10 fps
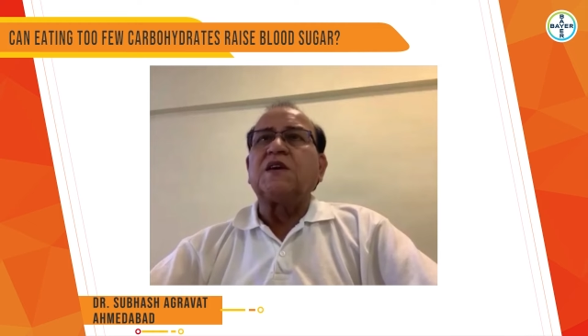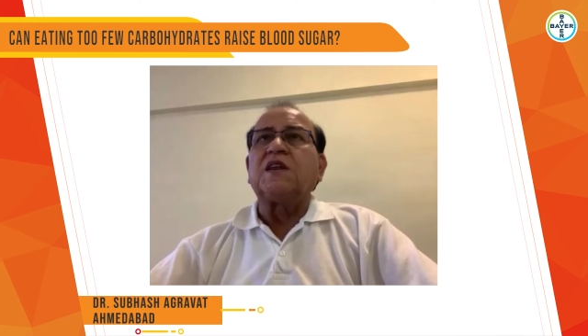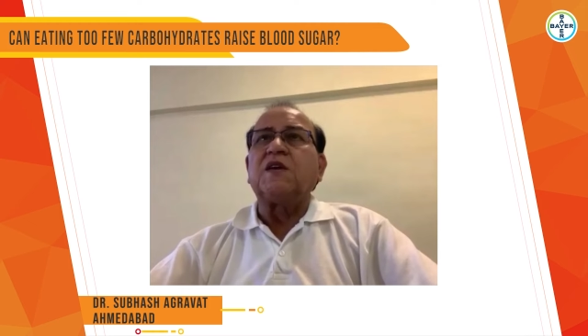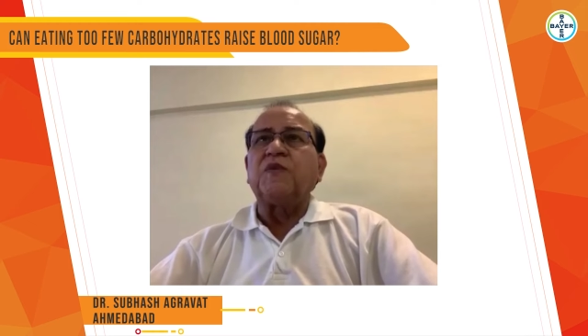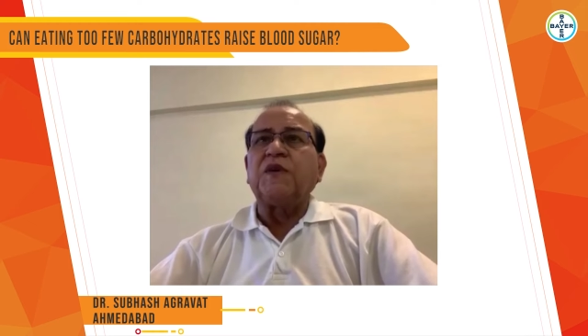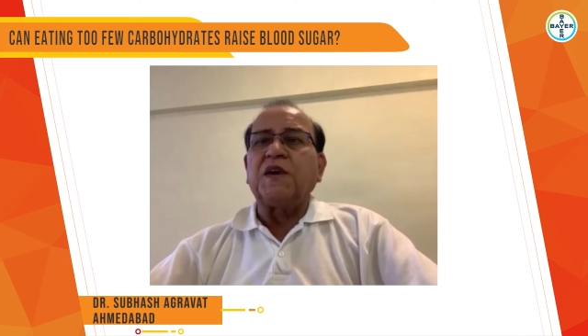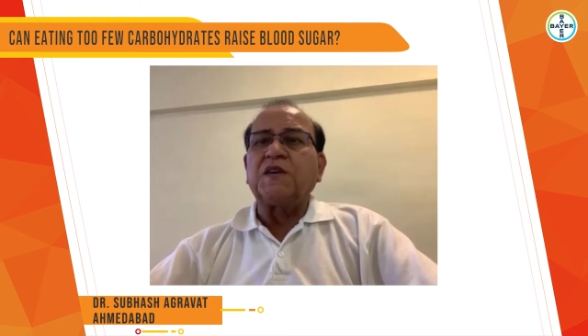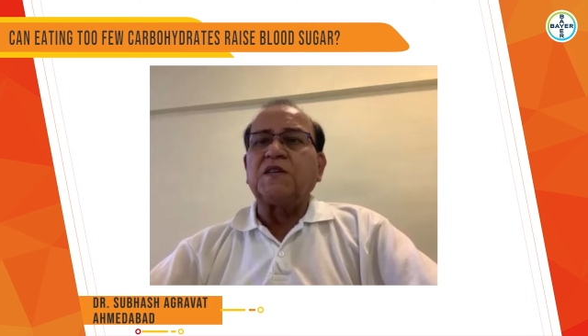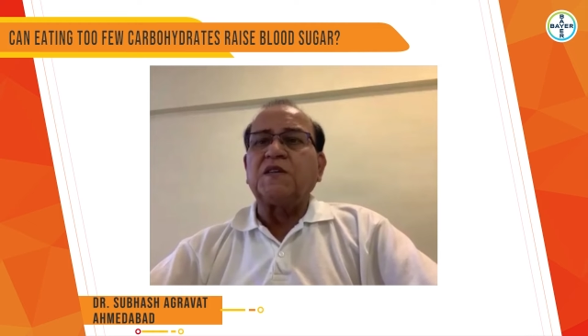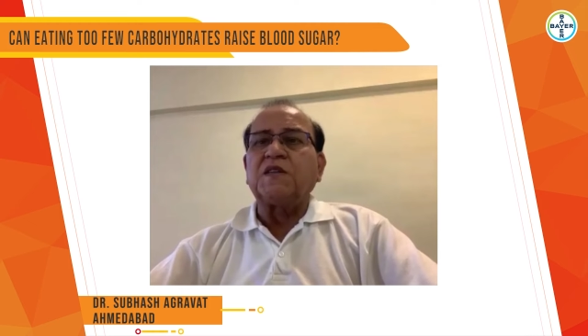in a
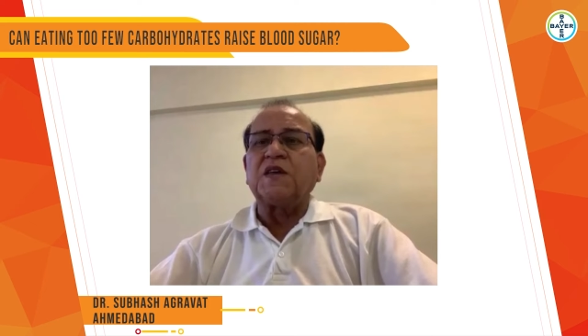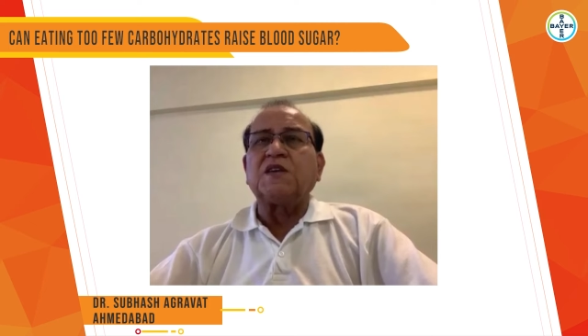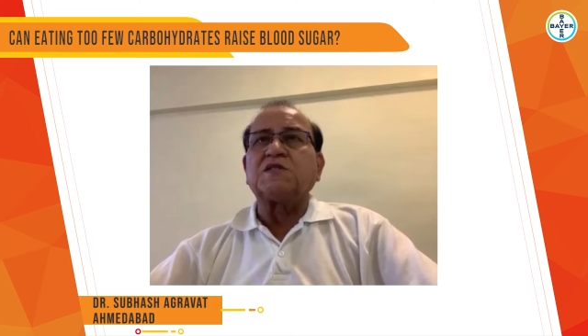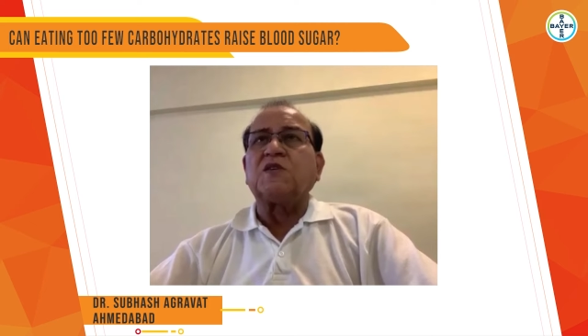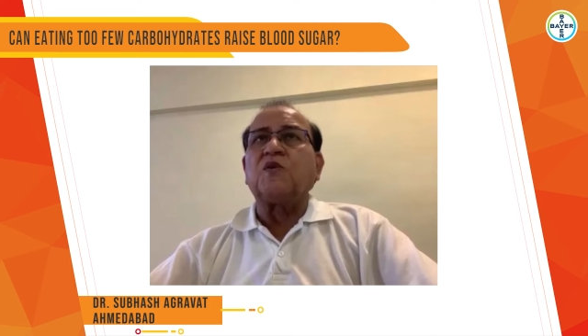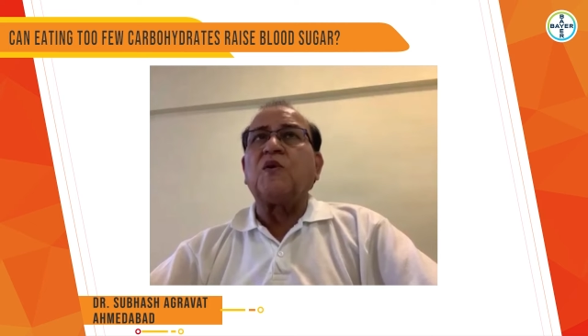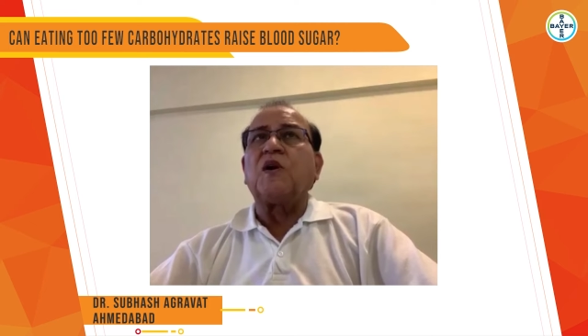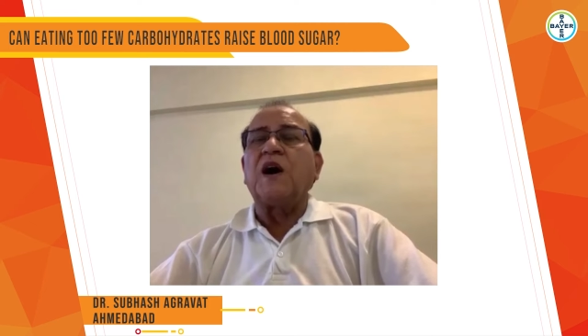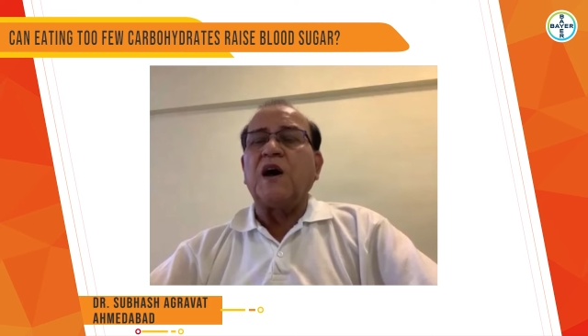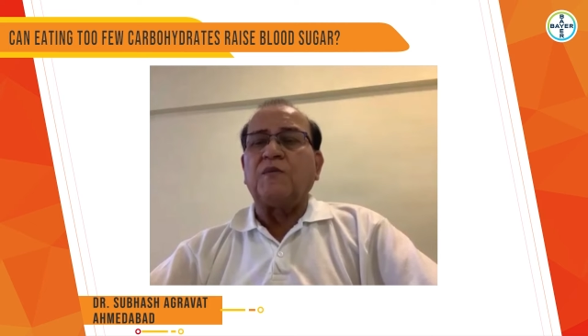week. There is
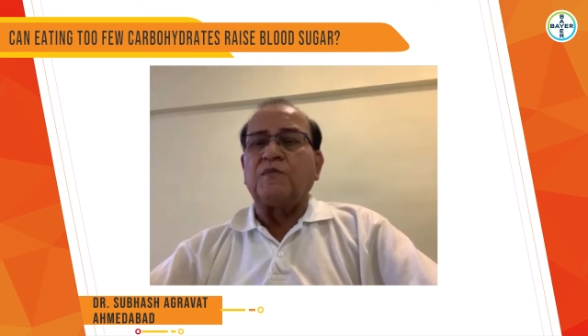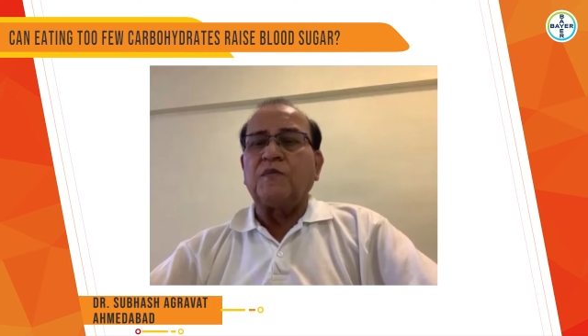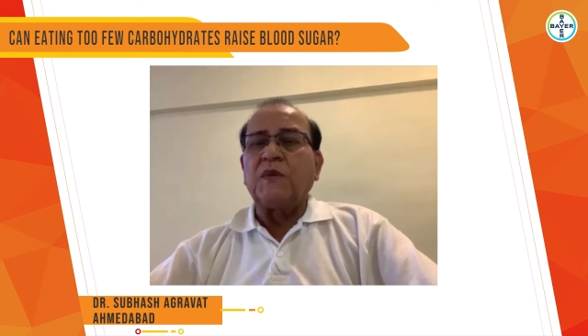no harm.